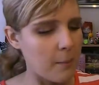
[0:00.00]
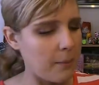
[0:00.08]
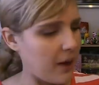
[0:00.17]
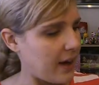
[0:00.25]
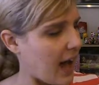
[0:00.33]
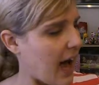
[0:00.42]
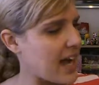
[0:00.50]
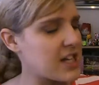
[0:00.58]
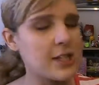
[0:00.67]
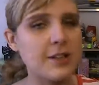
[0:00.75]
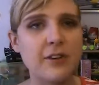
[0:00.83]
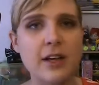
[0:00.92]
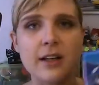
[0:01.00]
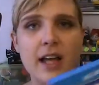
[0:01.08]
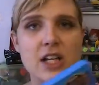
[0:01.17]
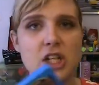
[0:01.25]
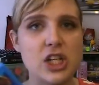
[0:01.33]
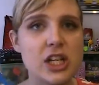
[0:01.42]
but I just feel
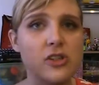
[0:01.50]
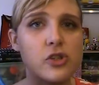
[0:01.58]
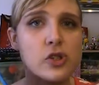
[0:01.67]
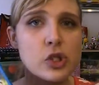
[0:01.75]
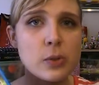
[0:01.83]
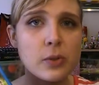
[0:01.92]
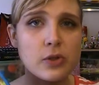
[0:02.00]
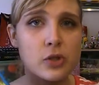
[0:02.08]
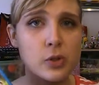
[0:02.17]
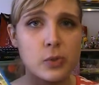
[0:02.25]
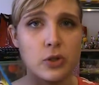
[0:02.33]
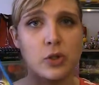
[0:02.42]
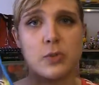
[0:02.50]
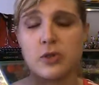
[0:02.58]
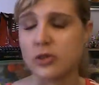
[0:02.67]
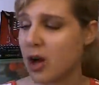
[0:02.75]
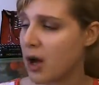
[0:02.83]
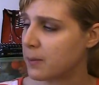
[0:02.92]
like she's a super, super duper
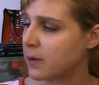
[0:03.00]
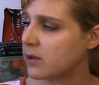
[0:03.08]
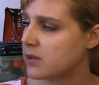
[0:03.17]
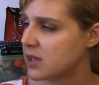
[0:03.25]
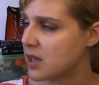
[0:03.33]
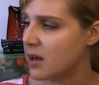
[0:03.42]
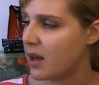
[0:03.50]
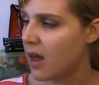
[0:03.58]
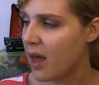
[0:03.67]
strong person,